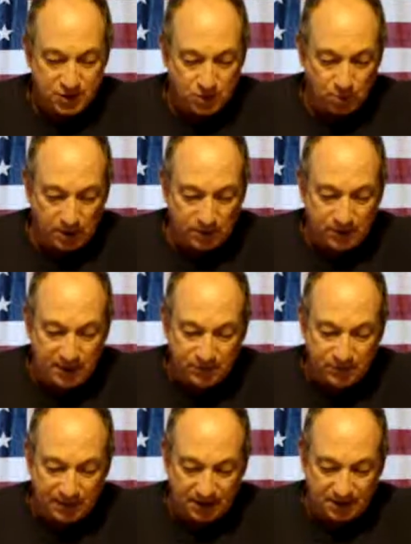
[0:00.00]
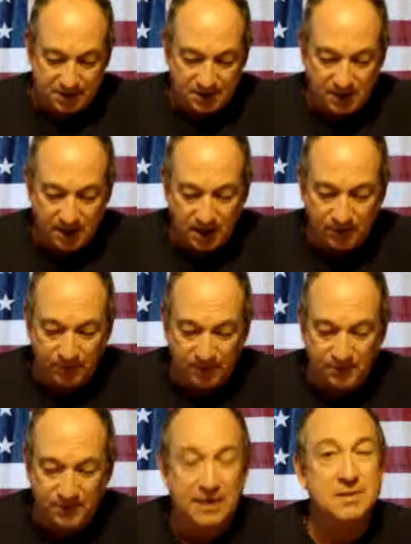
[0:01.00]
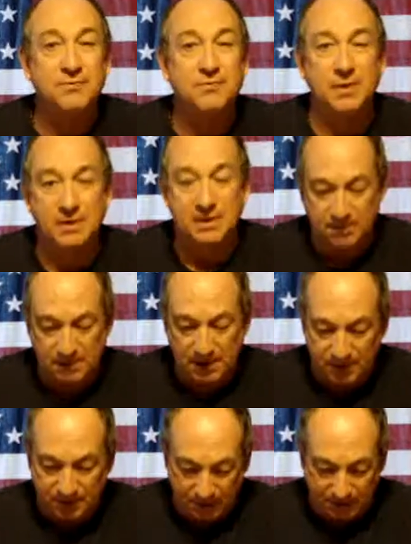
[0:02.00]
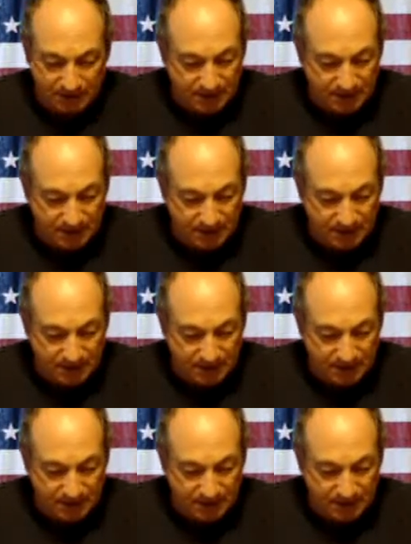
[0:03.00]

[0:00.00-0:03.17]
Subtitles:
to alert infidels to the harmful effects of fearing the Brotherhood.